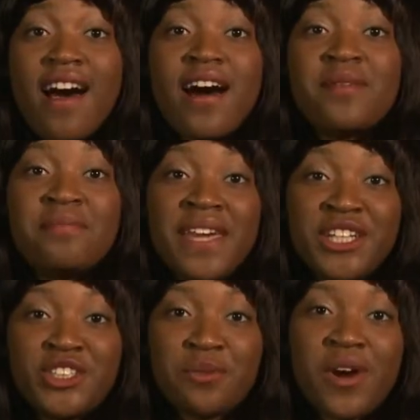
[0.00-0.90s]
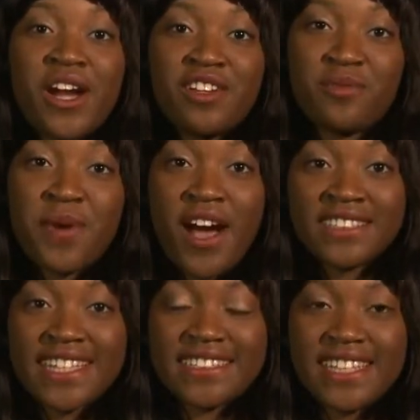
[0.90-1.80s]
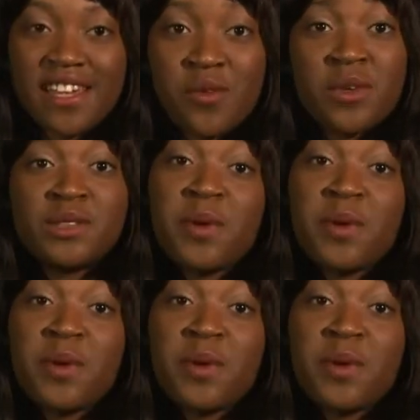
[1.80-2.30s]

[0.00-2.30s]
A major part of processing was